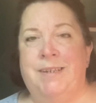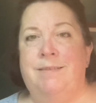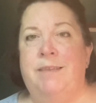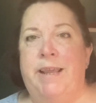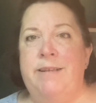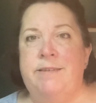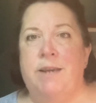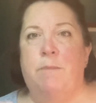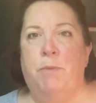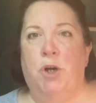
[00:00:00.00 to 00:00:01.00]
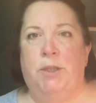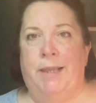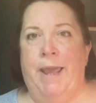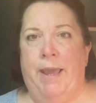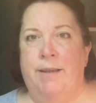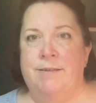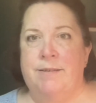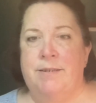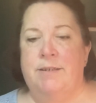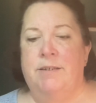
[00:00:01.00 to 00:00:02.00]
laced up her
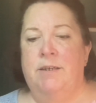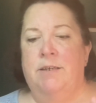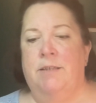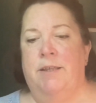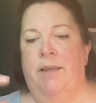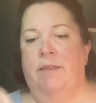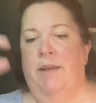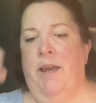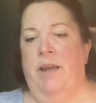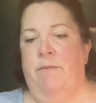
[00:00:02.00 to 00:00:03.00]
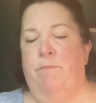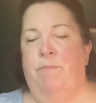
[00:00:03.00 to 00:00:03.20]
legs, like they had